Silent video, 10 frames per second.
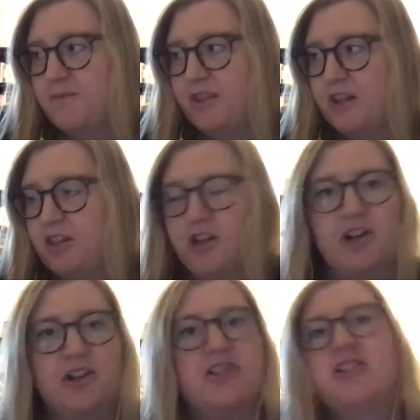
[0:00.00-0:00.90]

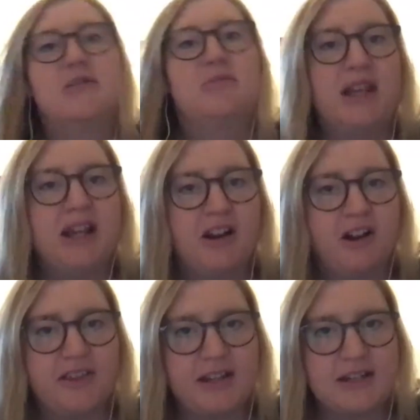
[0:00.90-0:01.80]
learned to be
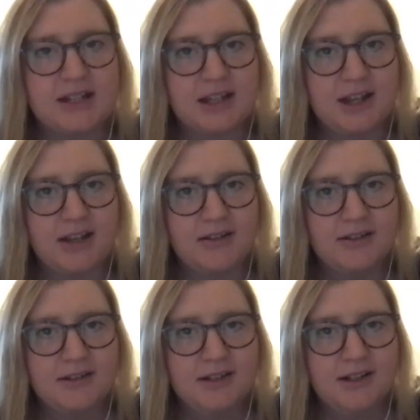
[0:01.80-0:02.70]
inauthentic yet
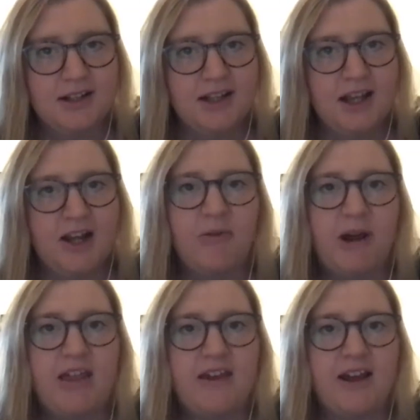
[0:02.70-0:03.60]
in a
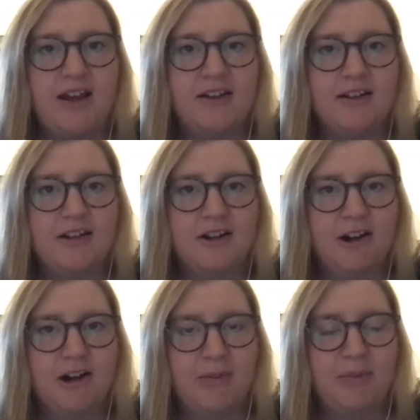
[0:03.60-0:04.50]
way that
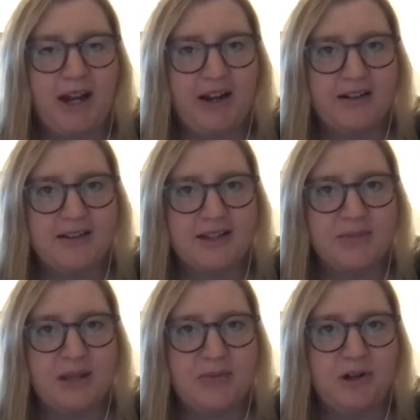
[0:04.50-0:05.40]
her parents and the
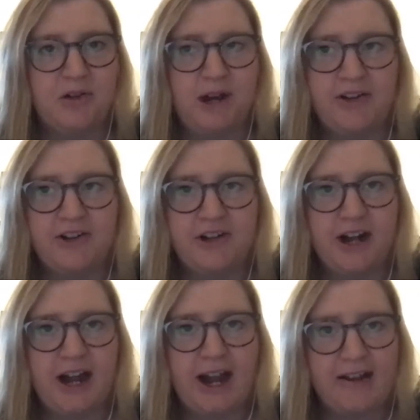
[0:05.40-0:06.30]
people around her
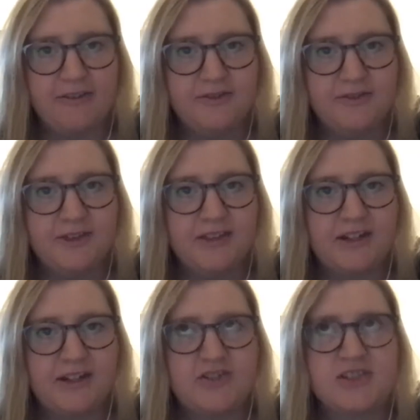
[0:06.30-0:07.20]
have, that
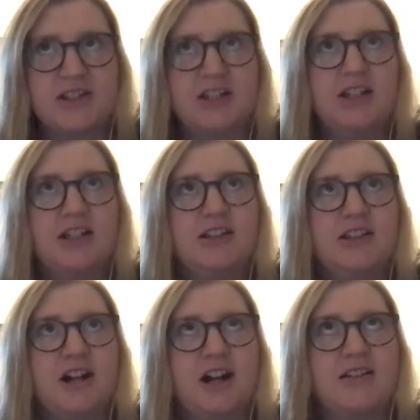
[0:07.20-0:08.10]

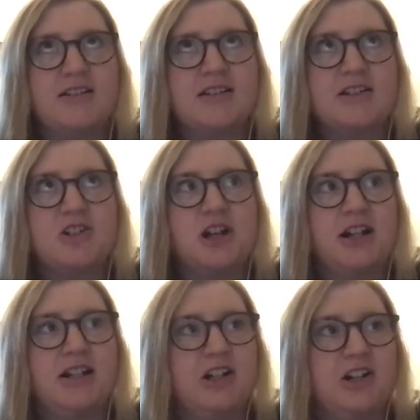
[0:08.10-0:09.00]
they're constantly
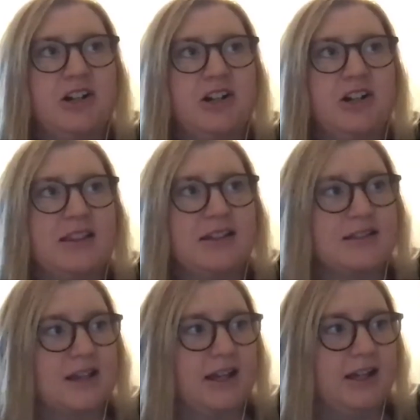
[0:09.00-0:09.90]
trying to create this
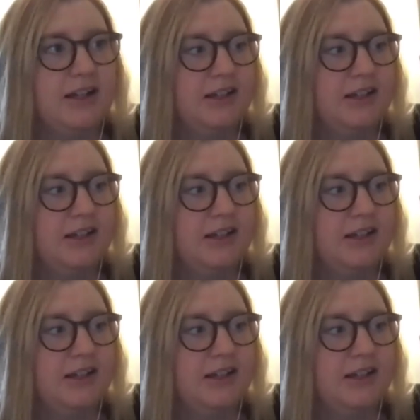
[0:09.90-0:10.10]
like